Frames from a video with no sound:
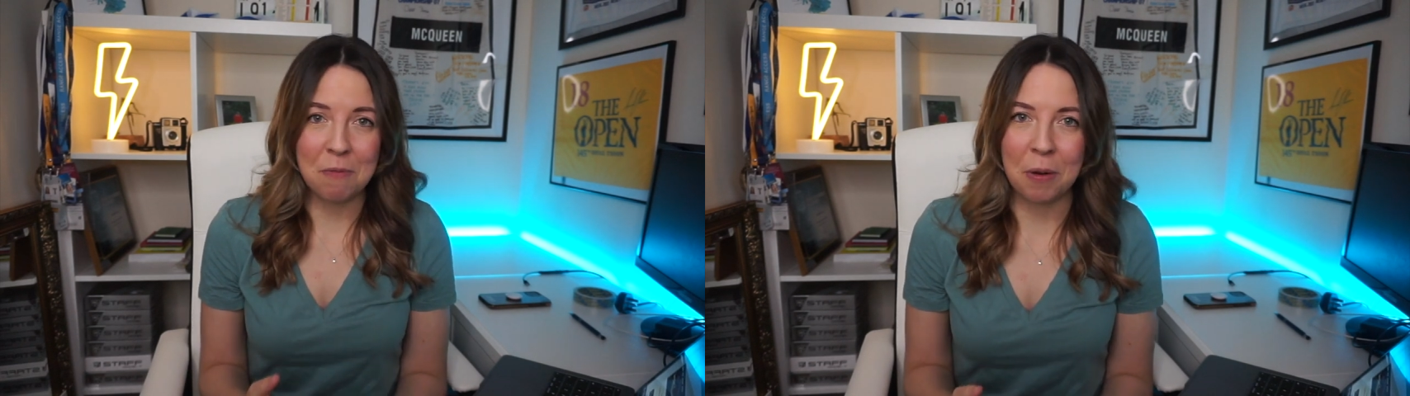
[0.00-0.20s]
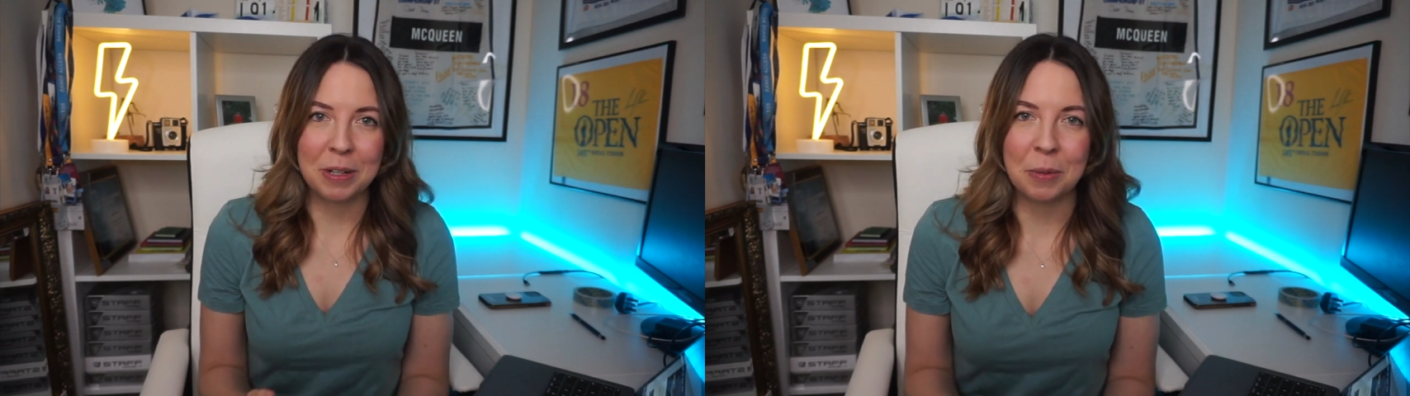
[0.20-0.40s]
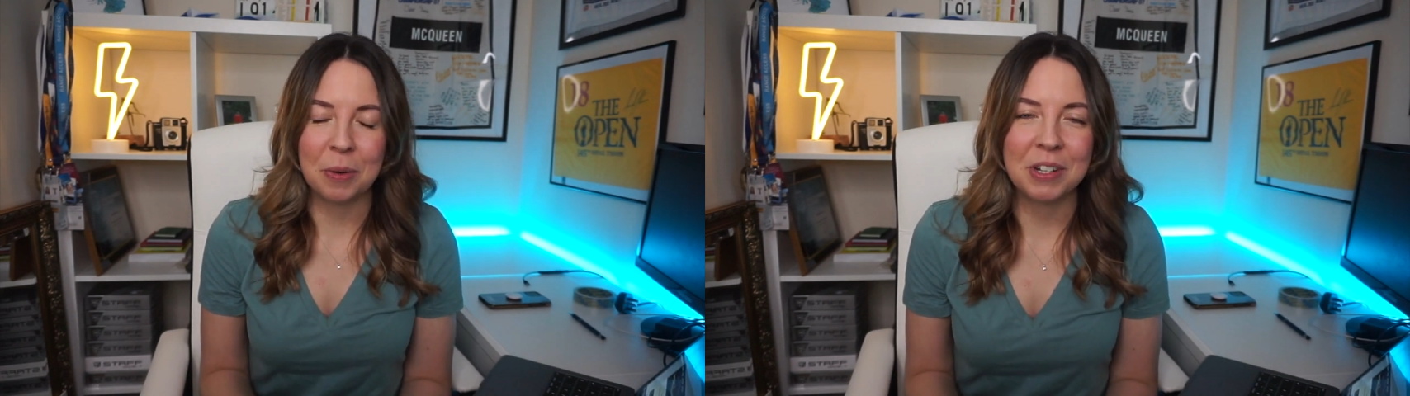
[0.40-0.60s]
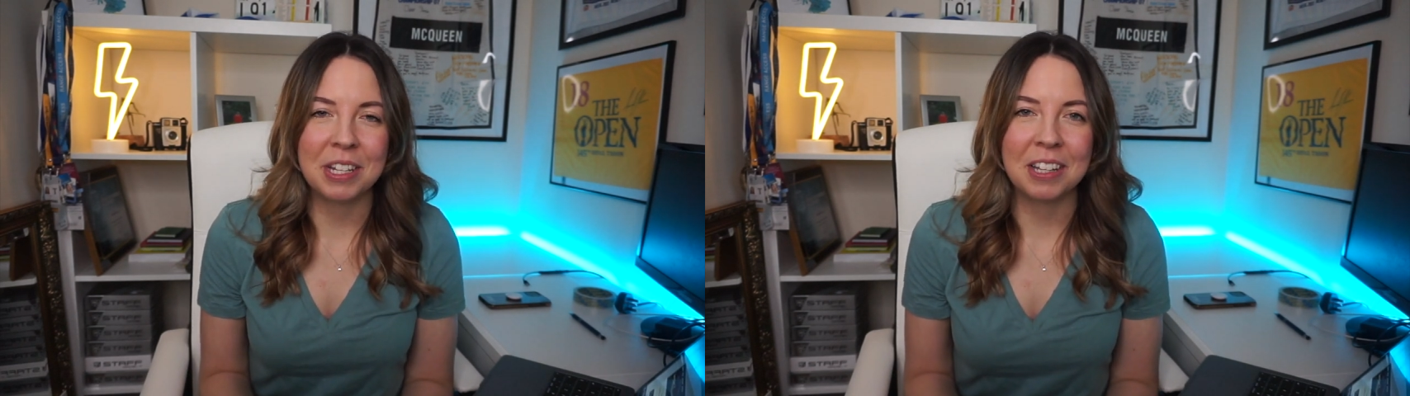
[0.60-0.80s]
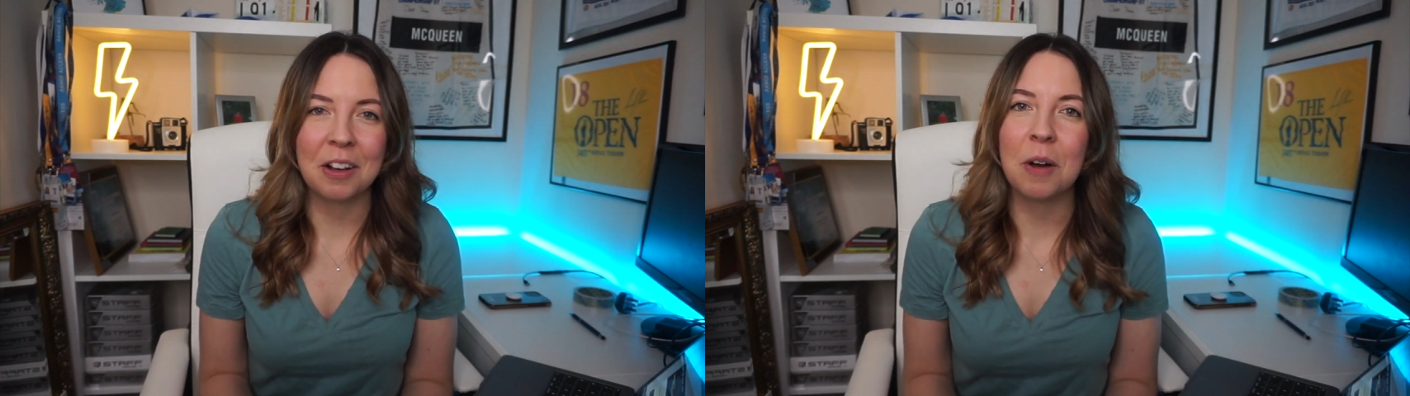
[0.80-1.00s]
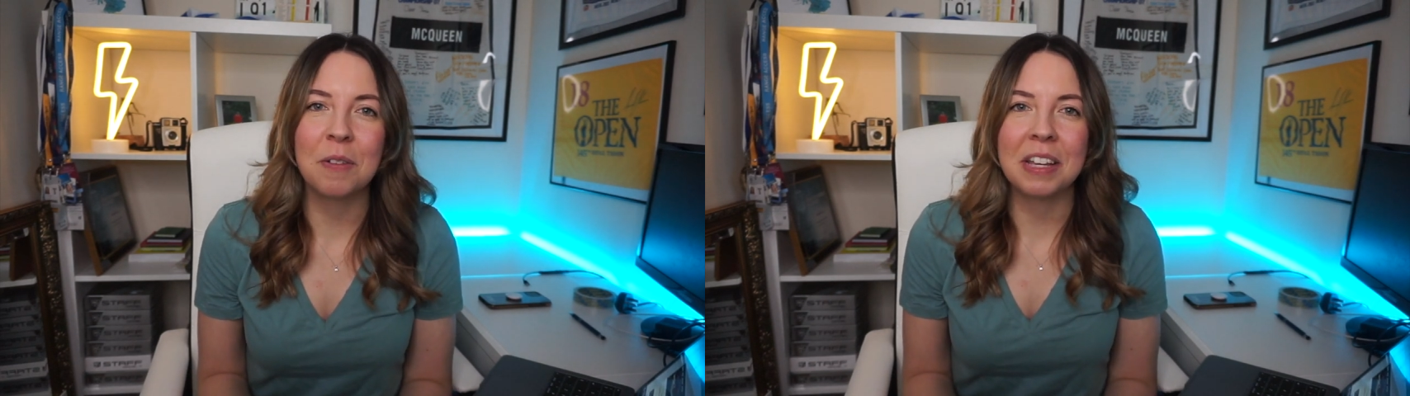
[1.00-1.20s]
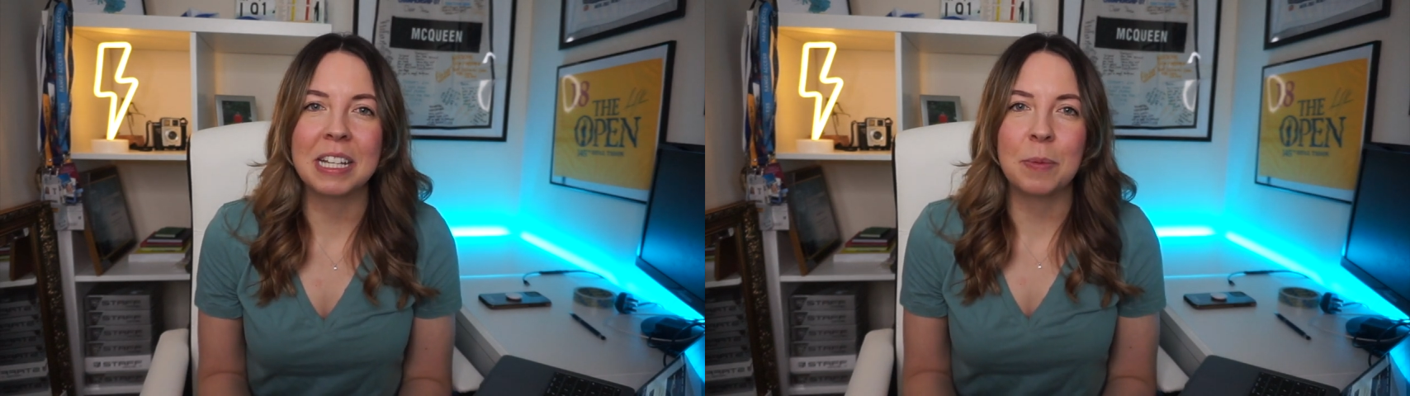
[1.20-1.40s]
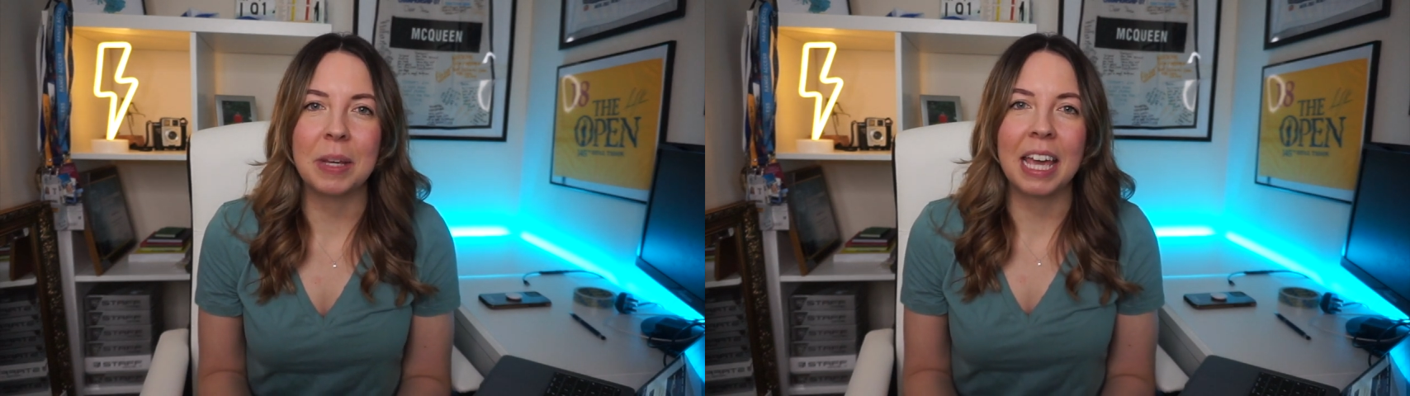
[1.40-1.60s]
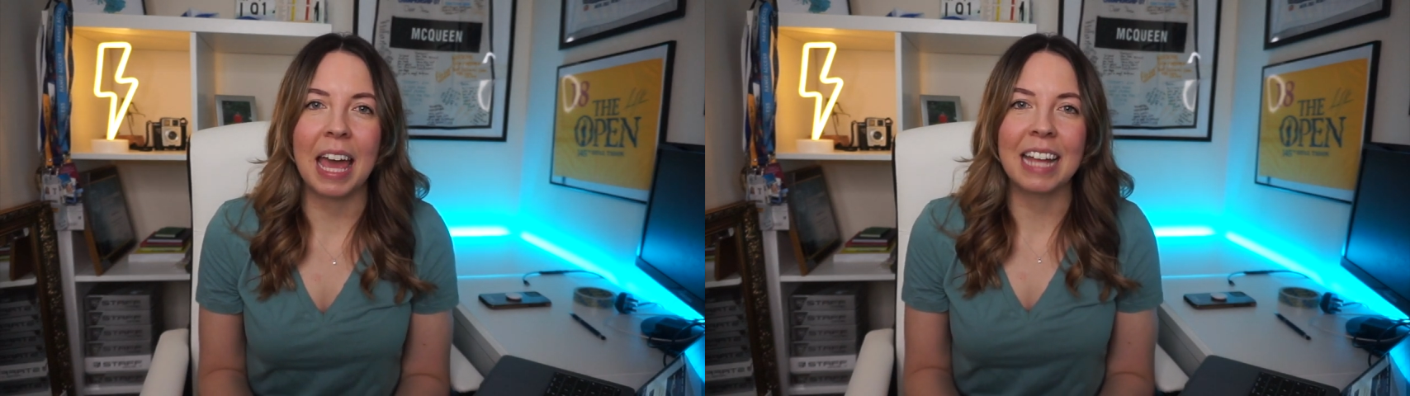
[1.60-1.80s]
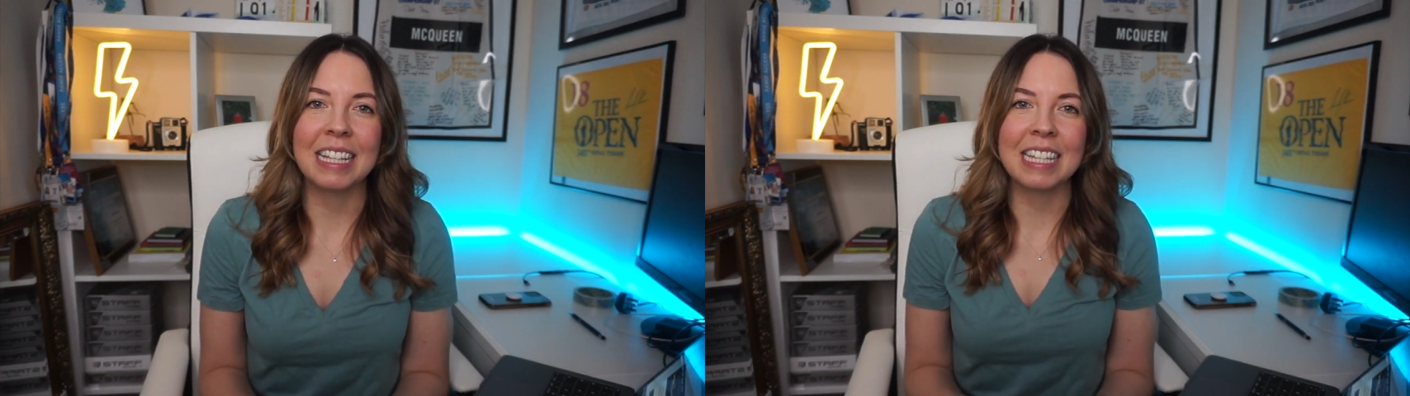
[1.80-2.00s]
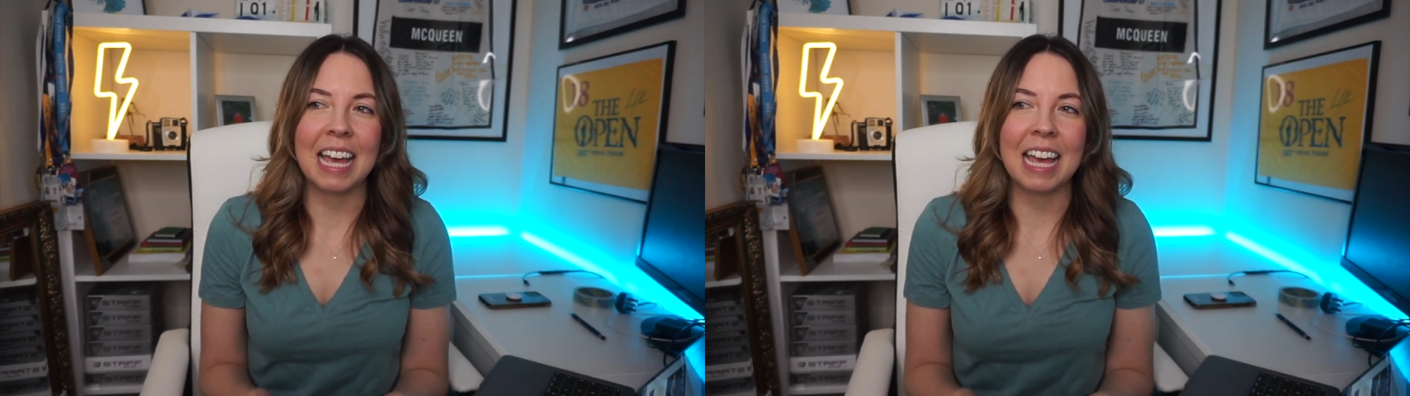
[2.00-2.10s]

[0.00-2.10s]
forward to watching the golf this weekend,